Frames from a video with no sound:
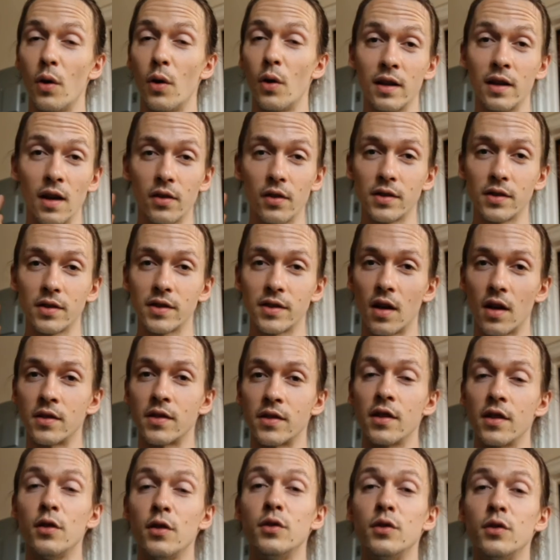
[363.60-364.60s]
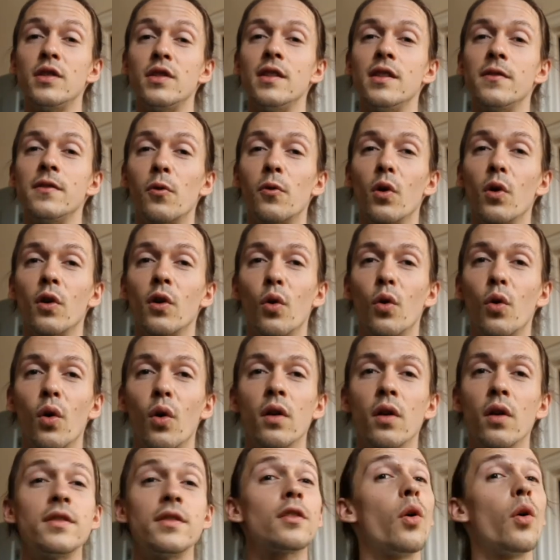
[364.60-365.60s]
any other songs that use these four
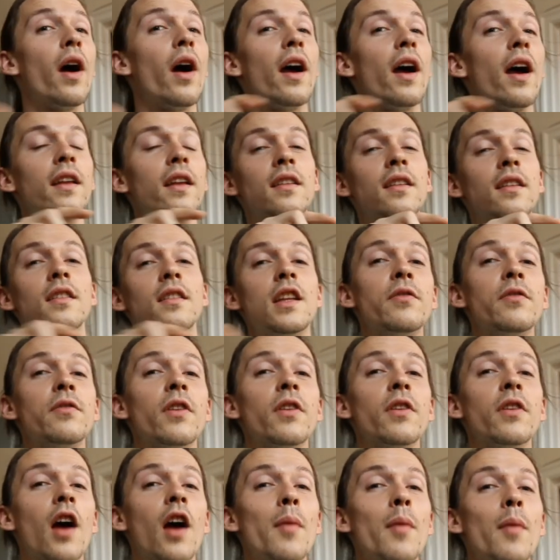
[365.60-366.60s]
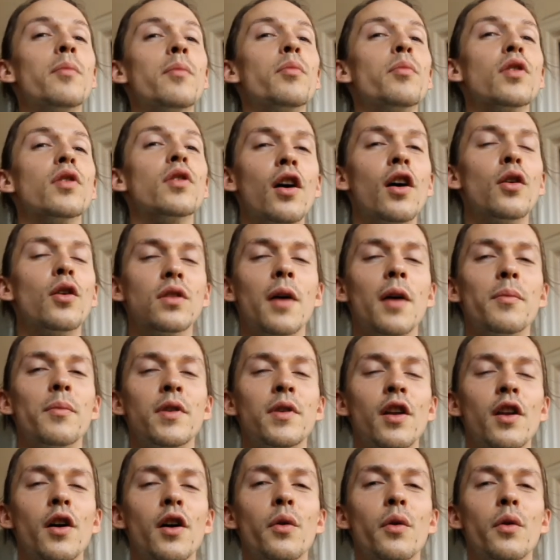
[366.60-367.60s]
chords, go ahead, leave a comment below. Let me
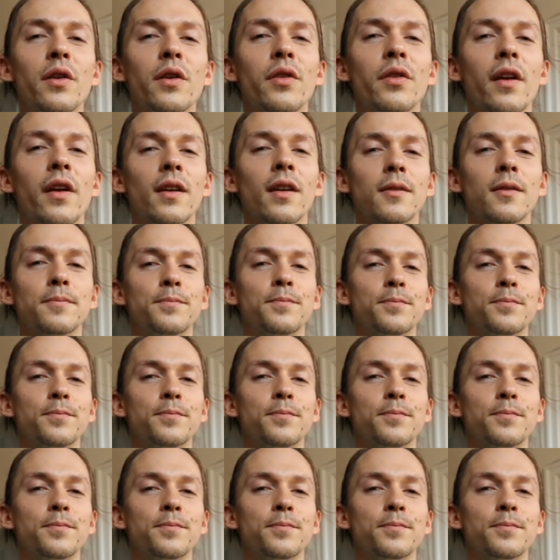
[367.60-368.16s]
know what you think.